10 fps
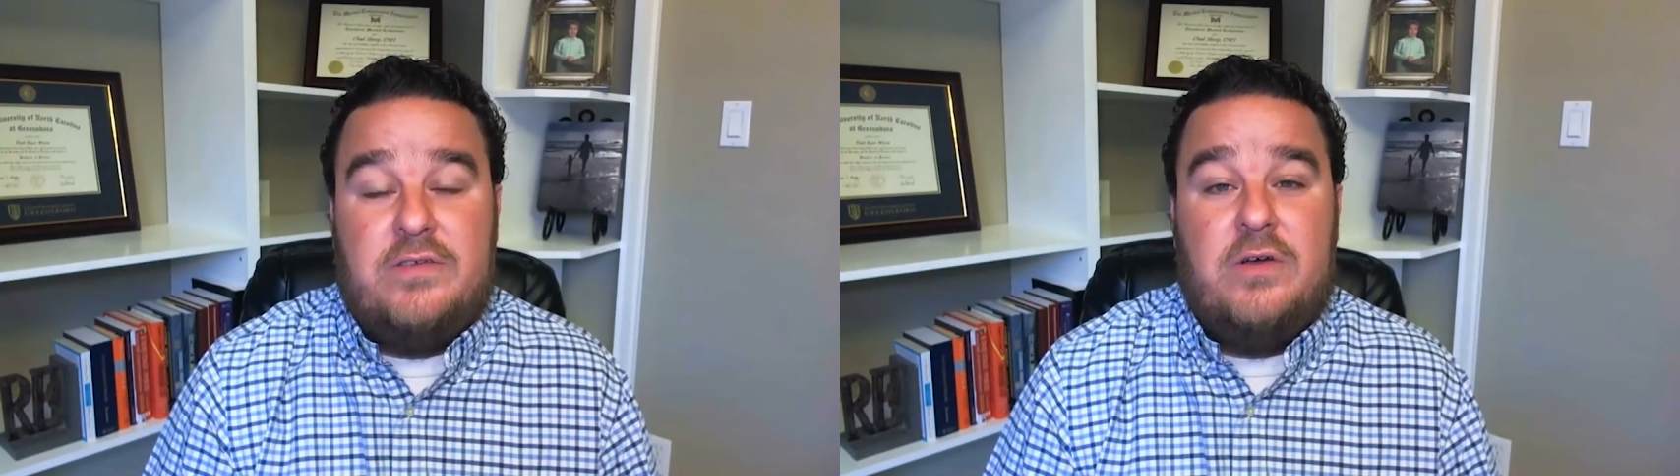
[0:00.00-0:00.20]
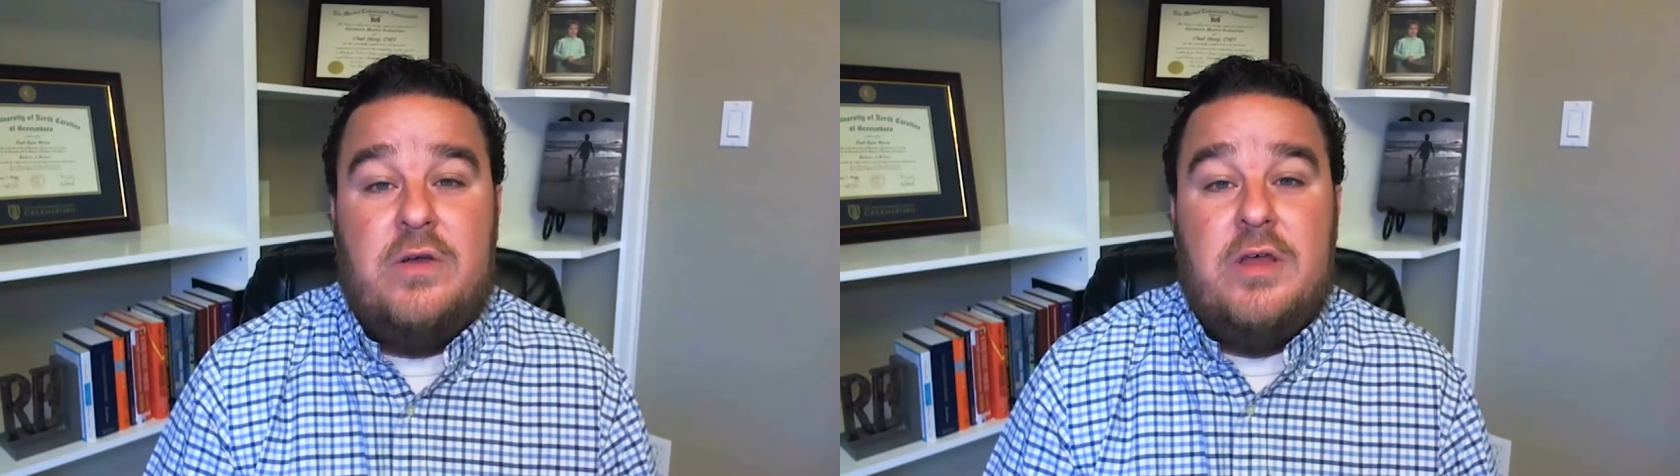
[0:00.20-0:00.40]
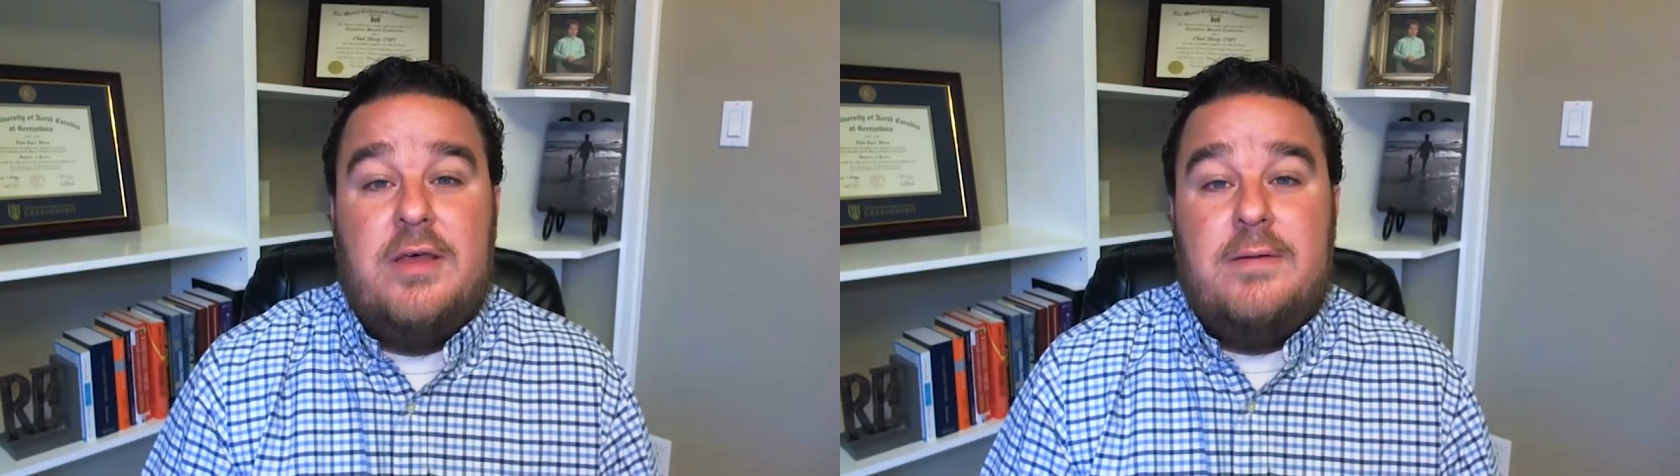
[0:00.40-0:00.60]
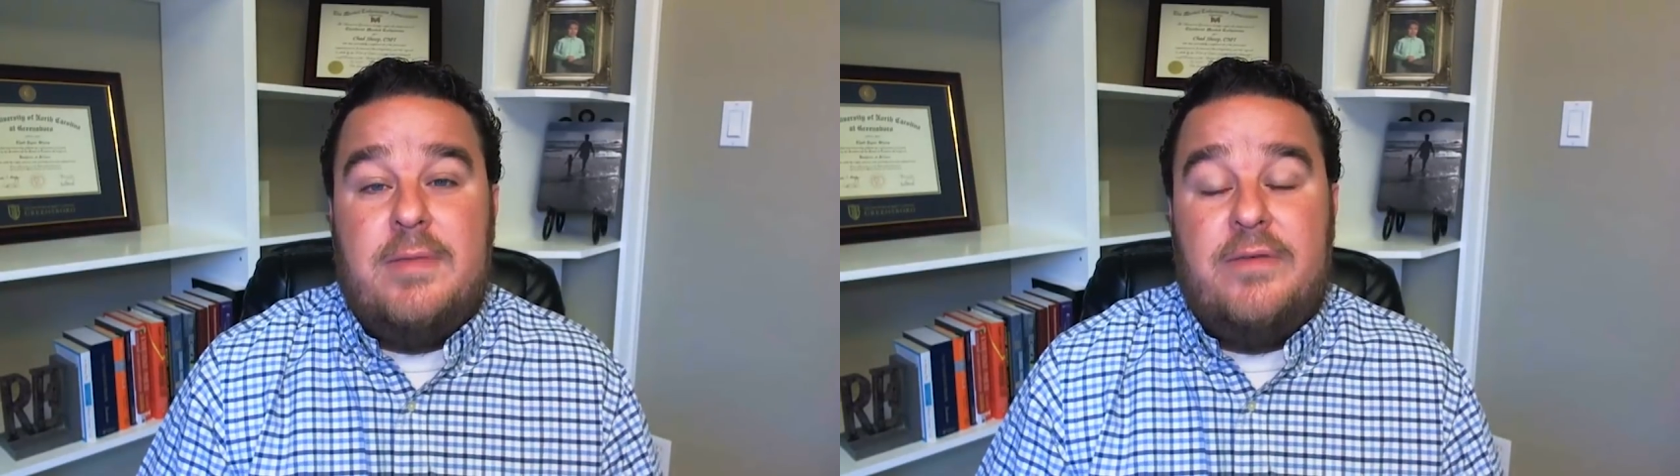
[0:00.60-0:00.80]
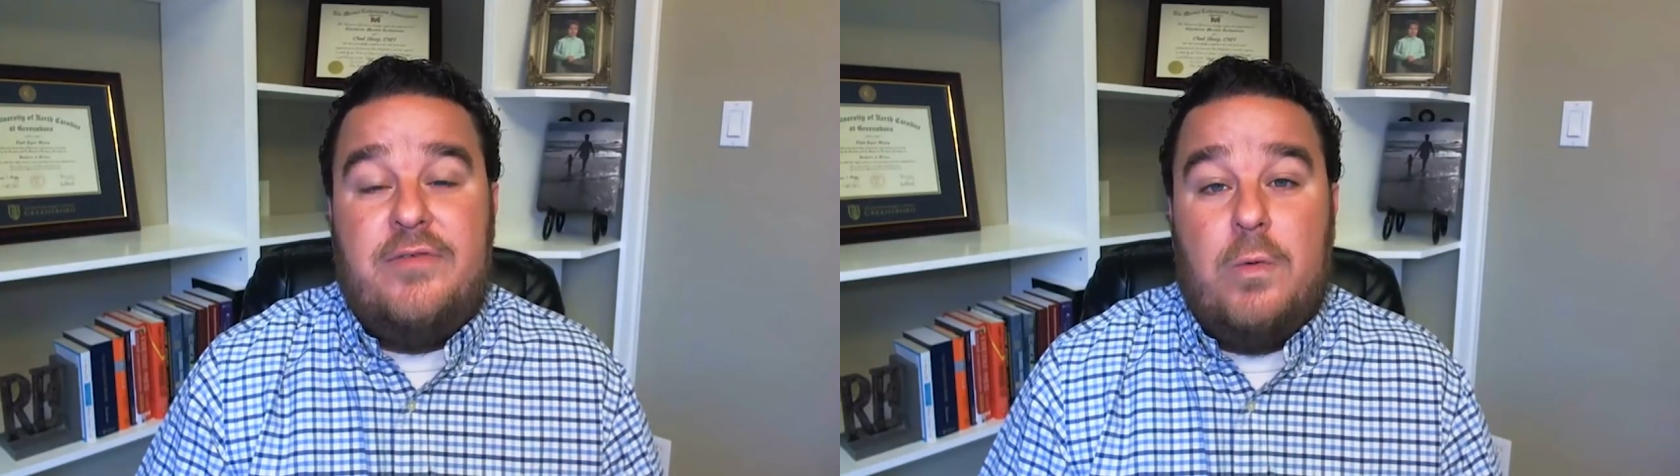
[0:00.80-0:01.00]
So
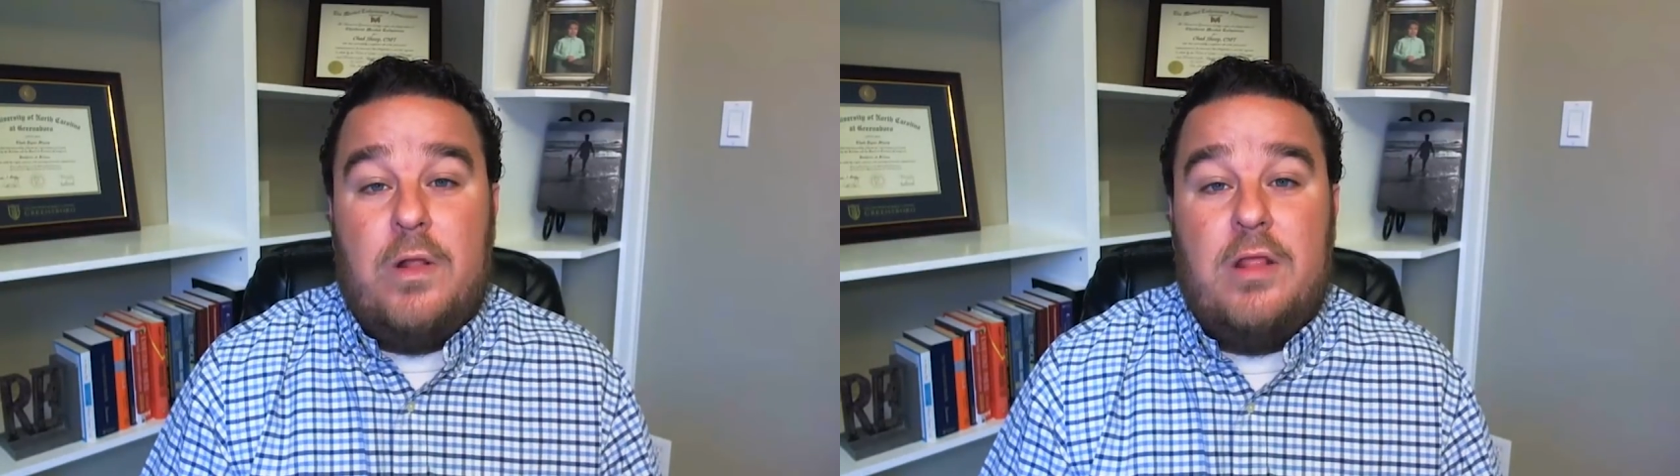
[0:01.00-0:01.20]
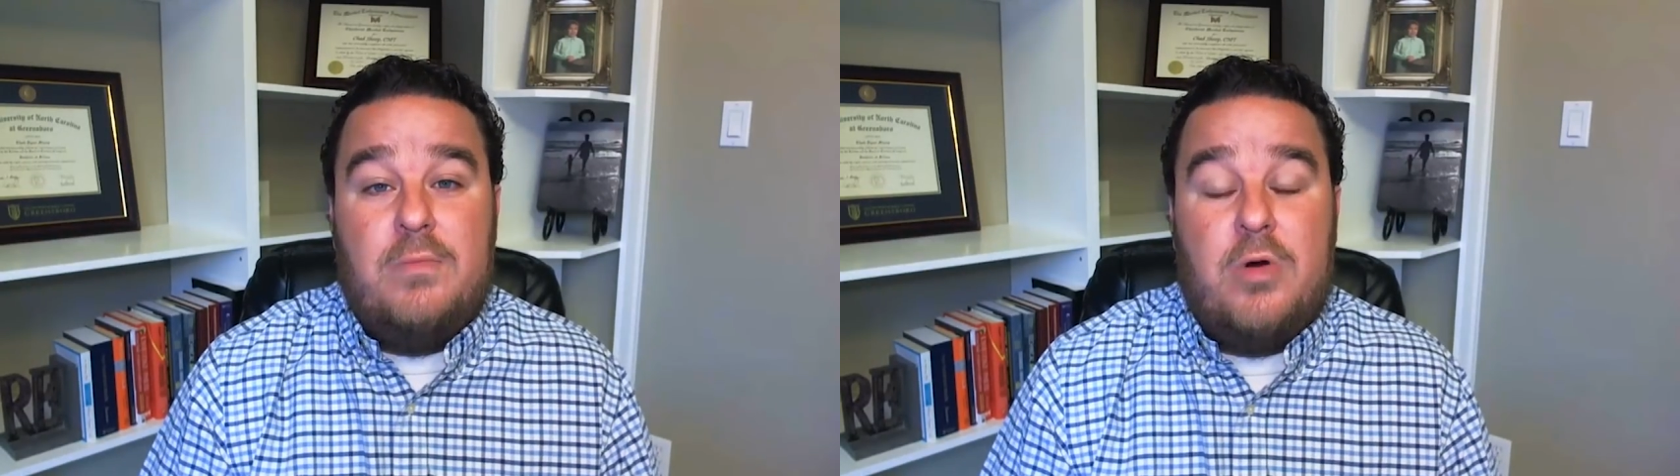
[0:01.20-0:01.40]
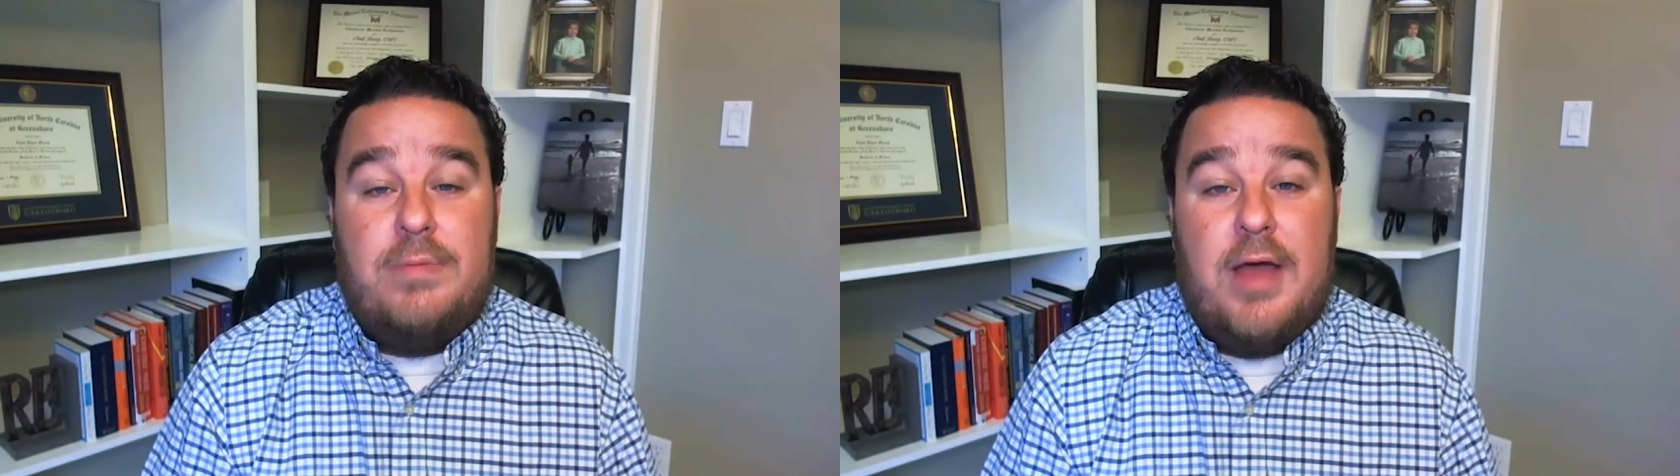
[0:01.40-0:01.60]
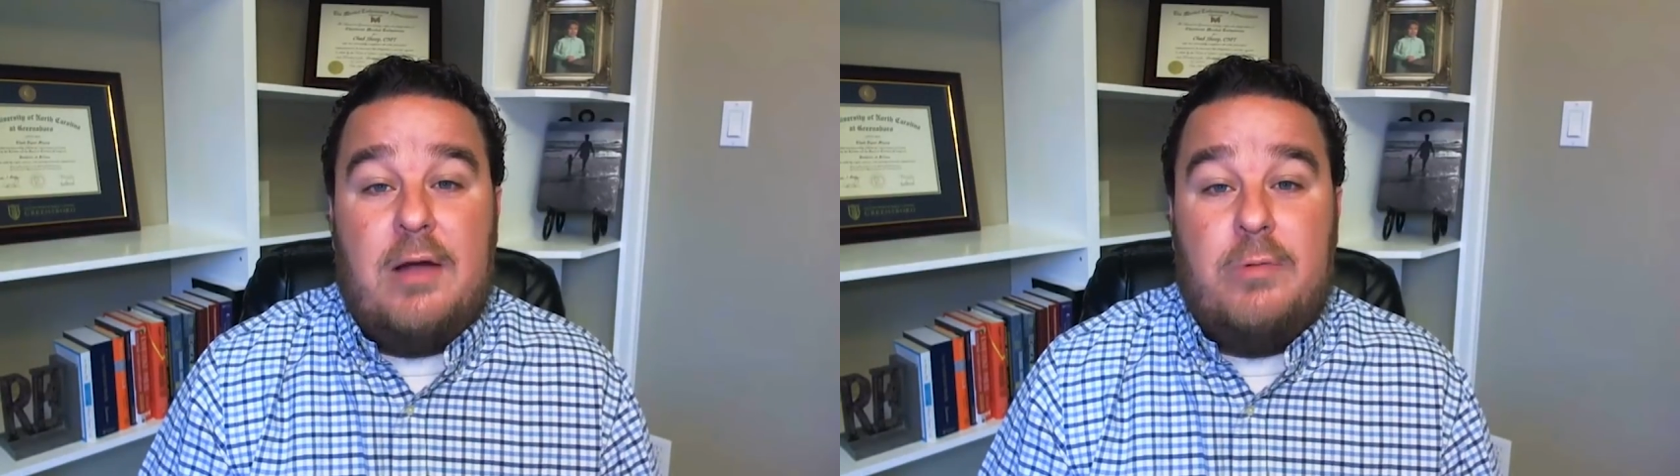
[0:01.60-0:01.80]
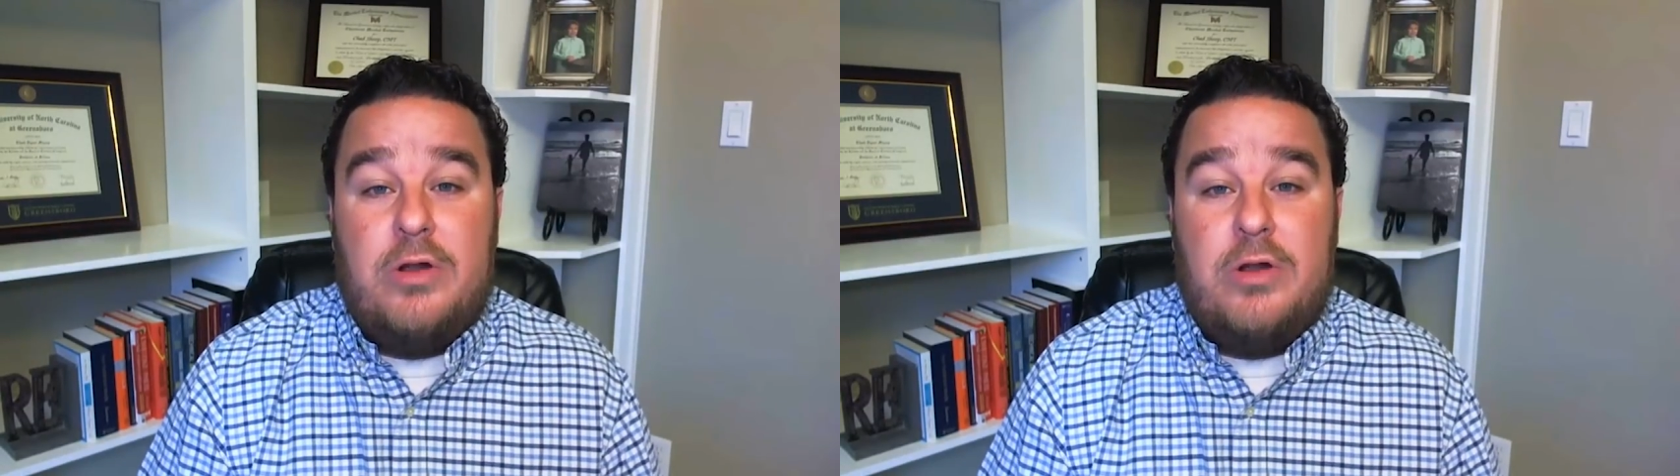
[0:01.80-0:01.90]
if you want to learn more about how we're